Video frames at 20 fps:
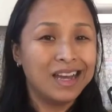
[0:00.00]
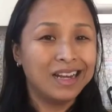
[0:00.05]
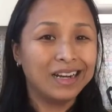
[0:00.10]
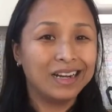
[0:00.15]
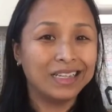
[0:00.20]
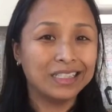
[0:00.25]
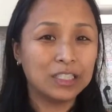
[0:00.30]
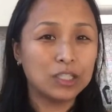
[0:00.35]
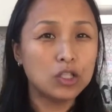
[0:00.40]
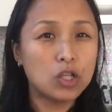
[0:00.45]

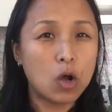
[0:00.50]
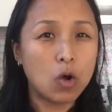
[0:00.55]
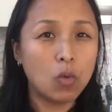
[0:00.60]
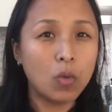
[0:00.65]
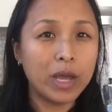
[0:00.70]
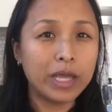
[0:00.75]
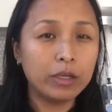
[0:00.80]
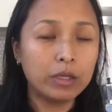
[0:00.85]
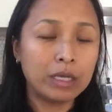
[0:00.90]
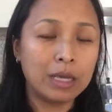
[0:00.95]
there's no
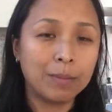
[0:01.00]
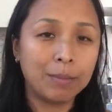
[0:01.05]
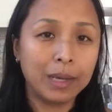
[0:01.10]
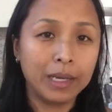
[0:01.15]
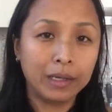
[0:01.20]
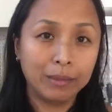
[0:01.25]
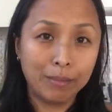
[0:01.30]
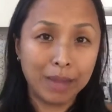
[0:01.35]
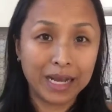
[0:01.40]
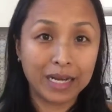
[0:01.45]
way you can
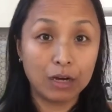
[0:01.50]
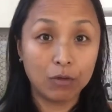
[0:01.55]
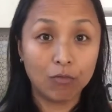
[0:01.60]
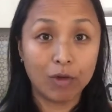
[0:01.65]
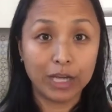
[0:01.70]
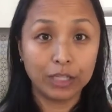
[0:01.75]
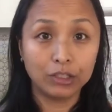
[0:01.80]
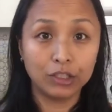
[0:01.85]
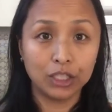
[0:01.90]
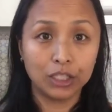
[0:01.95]
make the
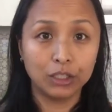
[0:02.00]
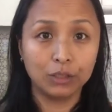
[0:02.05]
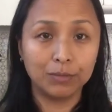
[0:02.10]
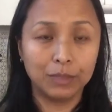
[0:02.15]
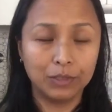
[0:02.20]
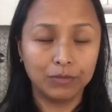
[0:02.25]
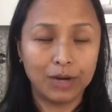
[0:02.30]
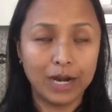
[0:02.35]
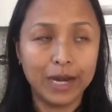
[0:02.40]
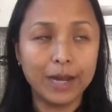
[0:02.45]
right
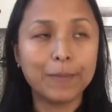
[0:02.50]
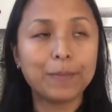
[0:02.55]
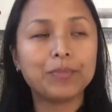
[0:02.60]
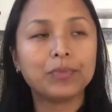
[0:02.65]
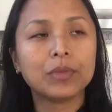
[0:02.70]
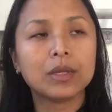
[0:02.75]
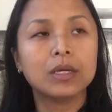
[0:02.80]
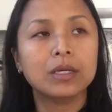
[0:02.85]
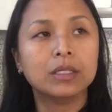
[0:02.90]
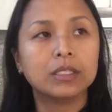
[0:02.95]
judgment, right?
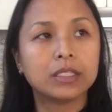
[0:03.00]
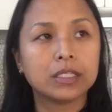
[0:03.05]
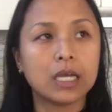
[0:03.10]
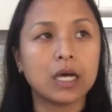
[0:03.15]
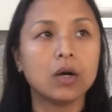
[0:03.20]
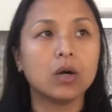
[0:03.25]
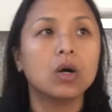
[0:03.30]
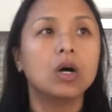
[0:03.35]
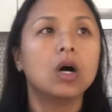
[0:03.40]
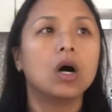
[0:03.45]

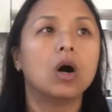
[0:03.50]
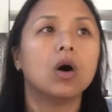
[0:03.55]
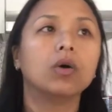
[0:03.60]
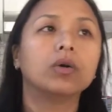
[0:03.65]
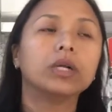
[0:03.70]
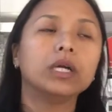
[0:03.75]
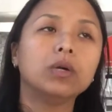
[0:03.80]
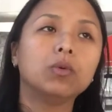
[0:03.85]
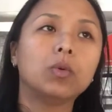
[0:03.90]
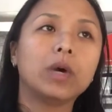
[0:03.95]
So
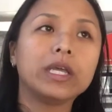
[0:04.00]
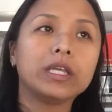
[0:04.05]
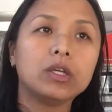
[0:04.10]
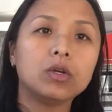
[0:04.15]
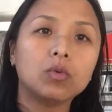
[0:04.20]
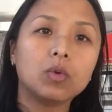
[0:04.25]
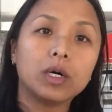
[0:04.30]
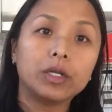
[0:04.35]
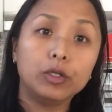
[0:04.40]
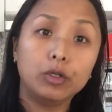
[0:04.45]
only when
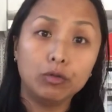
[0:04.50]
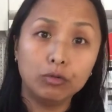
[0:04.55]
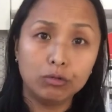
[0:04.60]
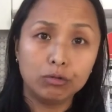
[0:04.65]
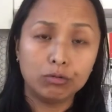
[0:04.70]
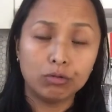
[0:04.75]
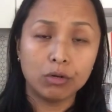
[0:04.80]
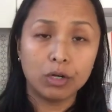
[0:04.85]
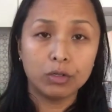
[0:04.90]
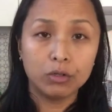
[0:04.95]
you are
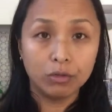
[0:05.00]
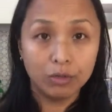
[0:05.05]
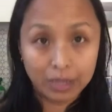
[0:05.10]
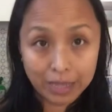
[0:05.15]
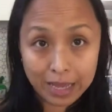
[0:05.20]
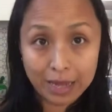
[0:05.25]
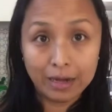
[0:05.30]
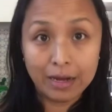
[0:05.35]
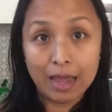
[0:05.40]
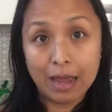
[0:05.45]
neutral, you
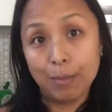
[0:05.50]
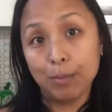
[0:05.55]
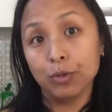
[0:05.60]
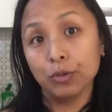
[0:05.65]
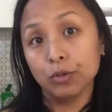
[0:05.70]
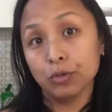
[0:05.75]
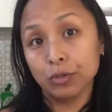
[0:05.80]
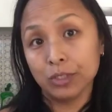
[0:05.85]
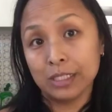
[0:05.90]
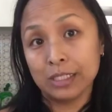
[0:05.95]
then able
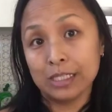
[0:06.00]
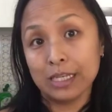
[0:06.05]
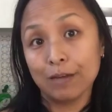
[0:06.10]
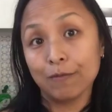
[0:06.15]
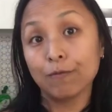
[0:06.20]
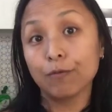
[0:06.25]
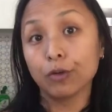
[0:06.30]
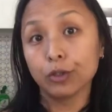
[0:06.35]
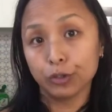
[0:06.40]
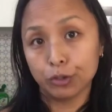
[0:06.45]
to seek
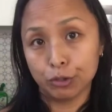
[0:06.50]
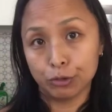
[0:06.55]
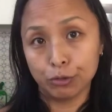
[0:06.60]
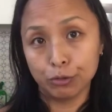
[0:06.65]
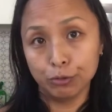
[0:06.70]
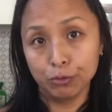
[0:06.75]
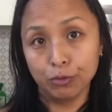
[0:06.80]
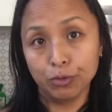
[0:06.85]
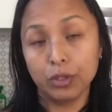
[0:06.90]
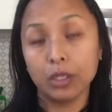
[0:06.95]
for
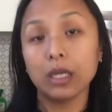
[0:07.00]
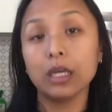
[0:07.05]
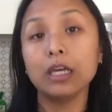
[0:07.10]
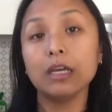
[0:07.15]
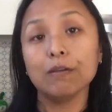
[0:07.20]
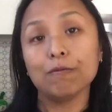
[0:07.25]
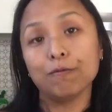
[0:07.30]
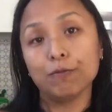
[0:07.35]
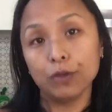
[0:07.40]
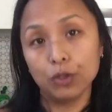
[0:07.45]
truth,
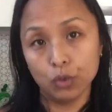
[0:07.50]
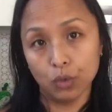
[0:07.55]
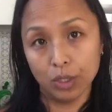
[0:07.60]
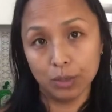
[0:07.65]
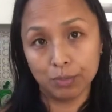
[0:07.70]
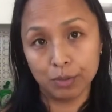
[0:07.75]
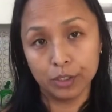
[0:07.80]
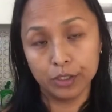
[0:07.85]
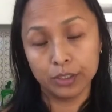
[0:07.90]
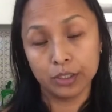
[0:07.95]
if you're the
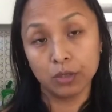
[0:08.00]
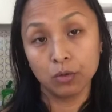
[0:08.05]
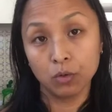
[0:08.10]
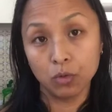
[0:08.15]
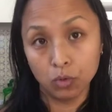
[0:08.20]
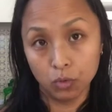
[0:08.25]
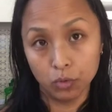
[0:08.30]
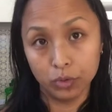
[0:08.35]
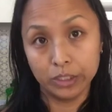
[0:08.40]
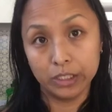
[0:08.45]
person
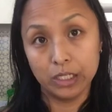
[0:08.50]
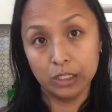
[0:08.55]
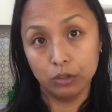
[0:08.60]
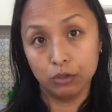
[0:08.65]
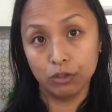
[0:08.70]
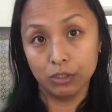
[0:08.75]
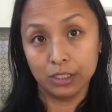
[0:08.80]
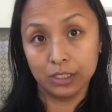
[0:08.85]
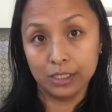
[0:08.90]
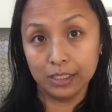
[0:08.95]
who is
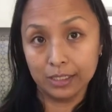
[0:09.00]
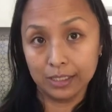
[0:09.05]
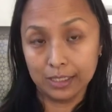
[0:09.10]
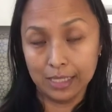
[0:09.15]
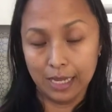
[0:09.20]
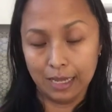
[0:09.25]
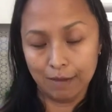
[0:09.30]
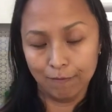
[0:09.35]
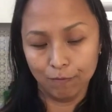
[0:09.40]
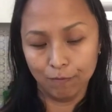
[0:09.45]
interested in
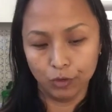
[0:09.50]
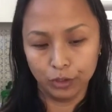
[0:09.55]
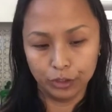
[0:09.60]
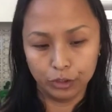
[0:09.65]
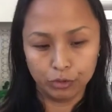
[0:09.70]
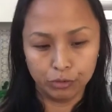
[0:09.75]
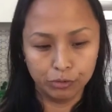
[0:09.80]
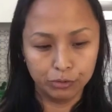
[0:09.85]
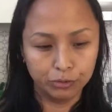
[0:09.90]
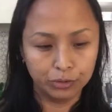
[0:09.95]
seeking for
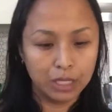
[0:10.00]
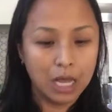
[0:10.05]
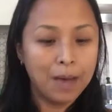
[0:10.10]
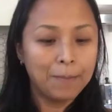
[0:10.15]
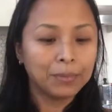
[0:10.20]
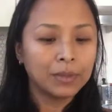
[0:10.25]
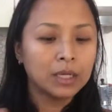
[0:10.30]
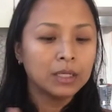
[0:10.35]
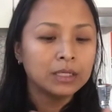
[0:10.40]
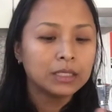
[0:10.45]
truth.
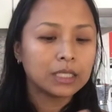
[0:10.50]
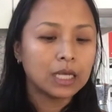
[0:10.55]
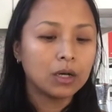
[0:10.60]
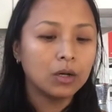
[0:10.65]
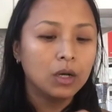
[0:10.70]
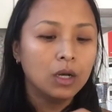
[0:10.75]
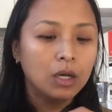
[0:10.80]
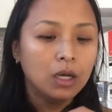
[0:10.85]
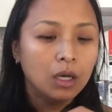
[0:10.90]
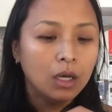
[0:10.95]
So